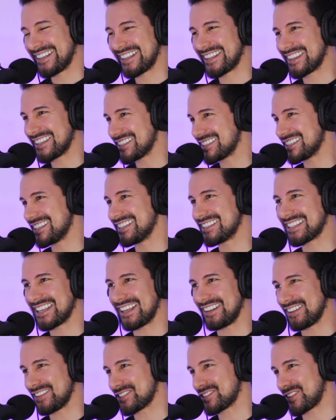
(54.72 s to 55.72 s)
The
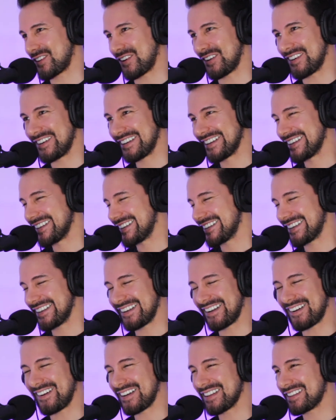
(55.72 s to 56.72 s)
details are,
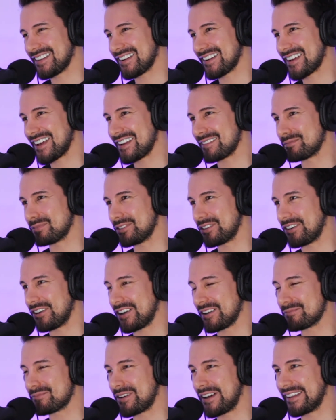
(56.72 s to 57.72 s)
they're kind of
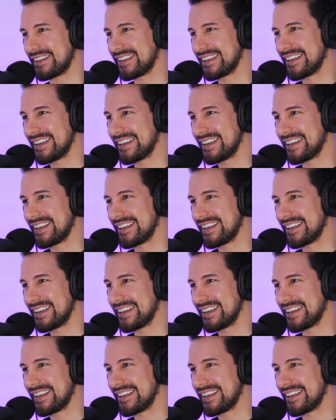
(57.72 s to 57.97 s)
blurry, but